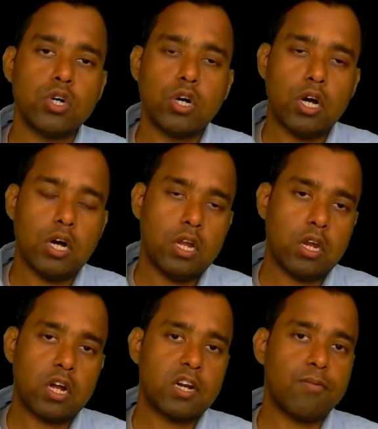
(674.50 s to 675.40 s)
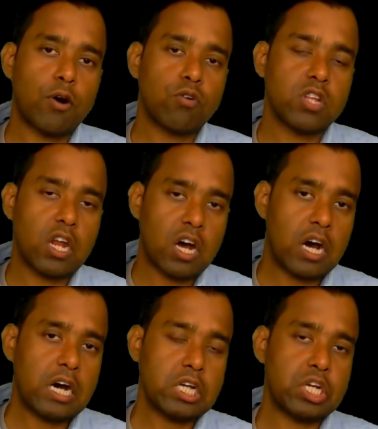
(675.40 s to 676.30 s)
learn about the
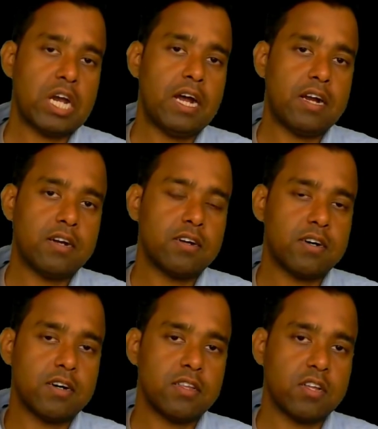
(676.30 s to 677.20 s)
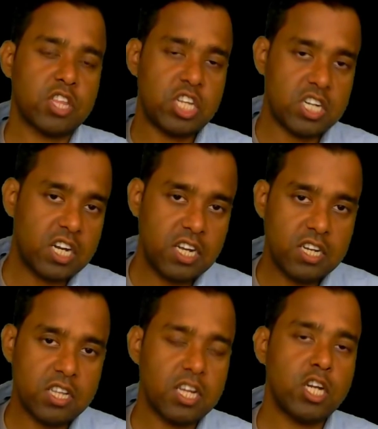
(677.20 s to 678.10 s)
laws and the
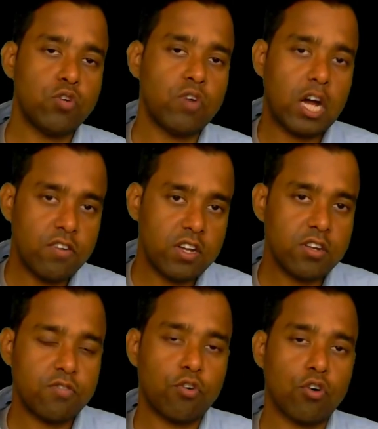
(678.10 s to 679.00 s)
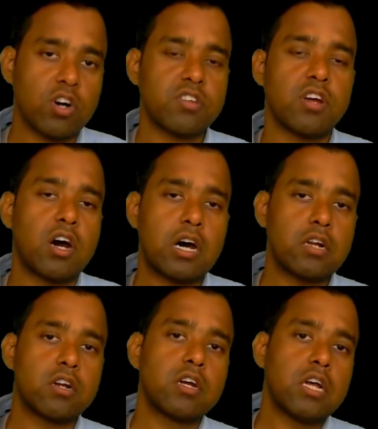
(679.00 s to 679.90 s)
theory, then you always focus
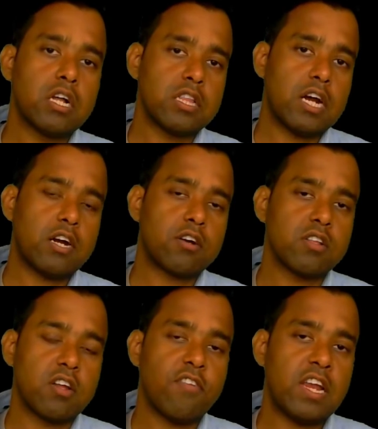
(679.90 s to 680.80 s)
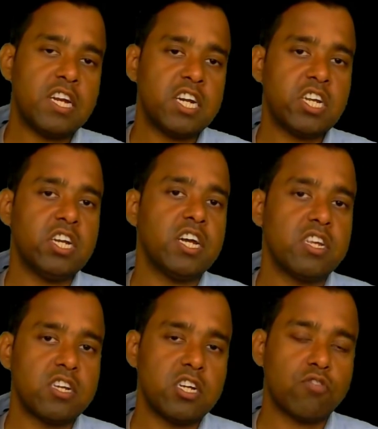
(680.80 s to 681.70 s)
on that the validity
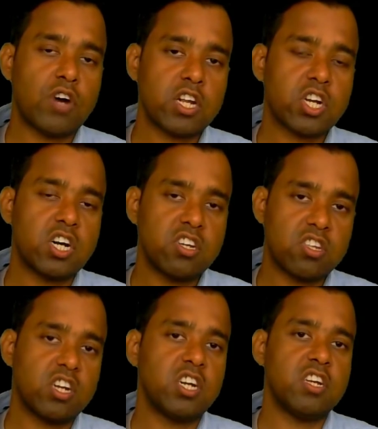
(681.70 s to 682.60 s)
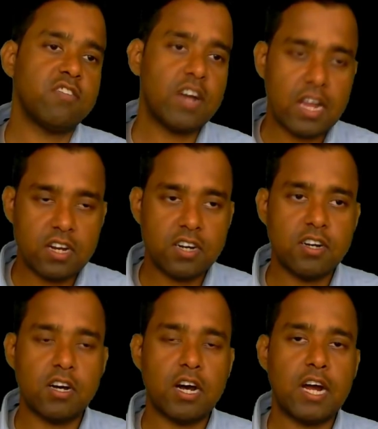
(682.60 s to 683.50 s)
range, in what condition it is valid
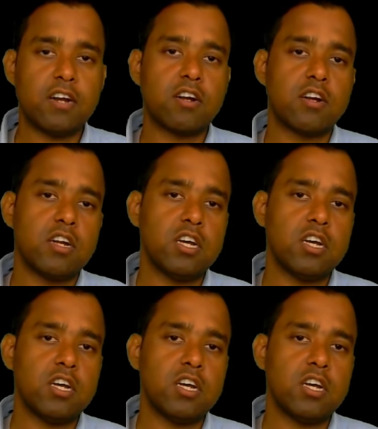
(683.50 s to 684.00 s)
and